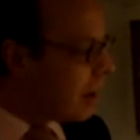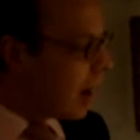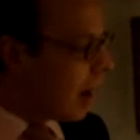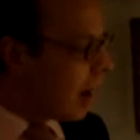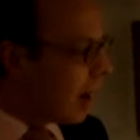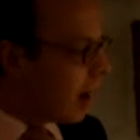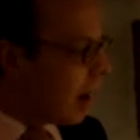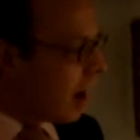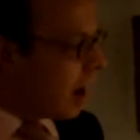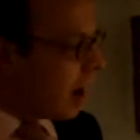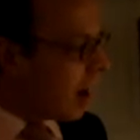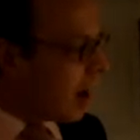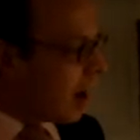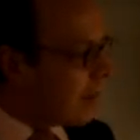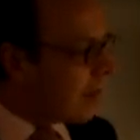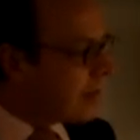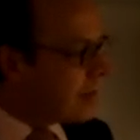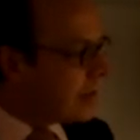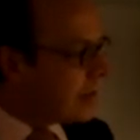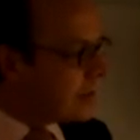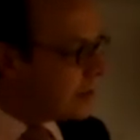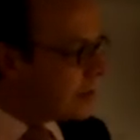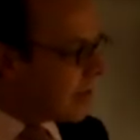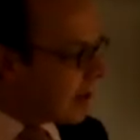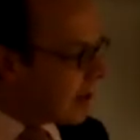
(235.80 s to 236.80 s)
Um,
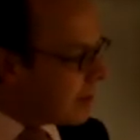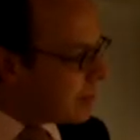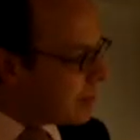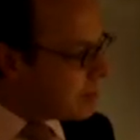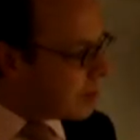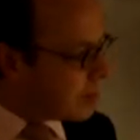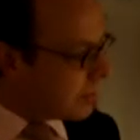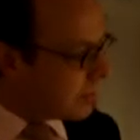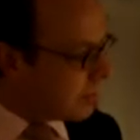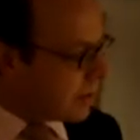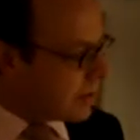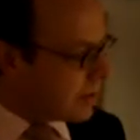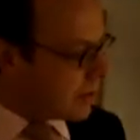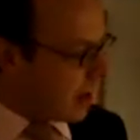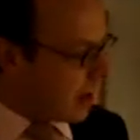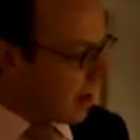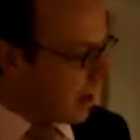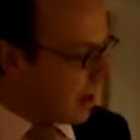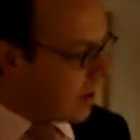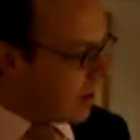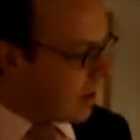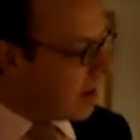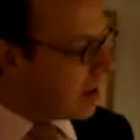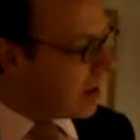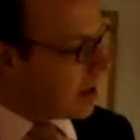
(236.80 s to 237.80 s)
it's very beautifully
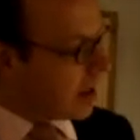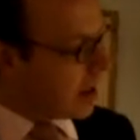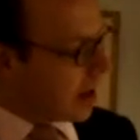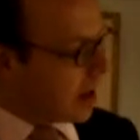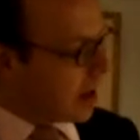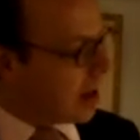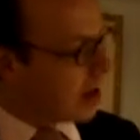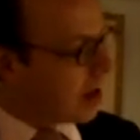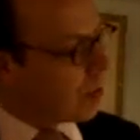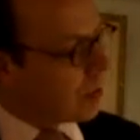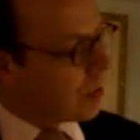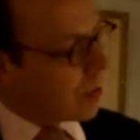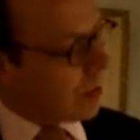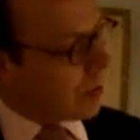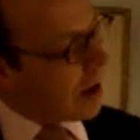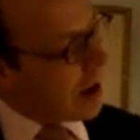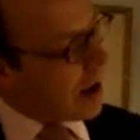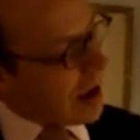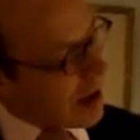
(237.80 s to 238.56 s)
done. Uh, we're not